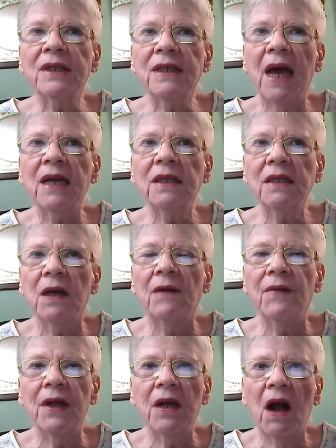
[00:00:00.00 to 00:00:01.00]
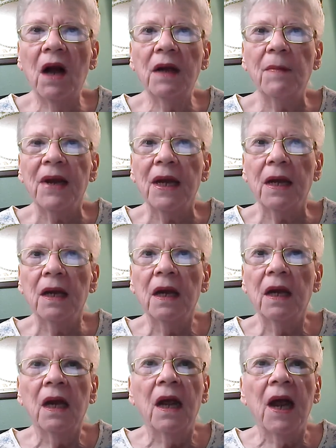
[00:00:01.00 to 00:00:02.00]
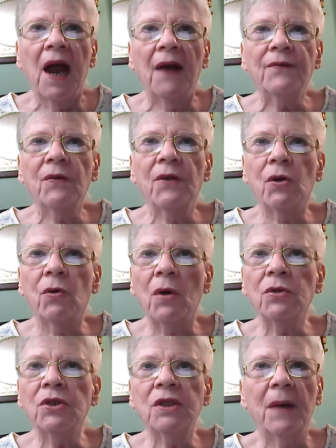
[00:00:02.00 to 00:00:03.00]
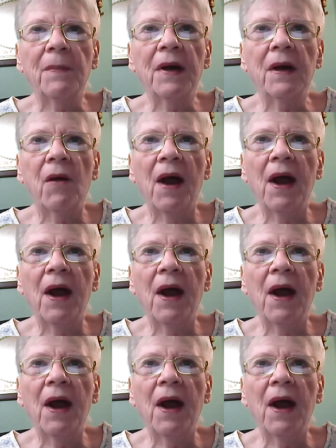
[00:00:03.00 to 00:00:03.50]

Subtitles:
status of the economy. After the gross domestic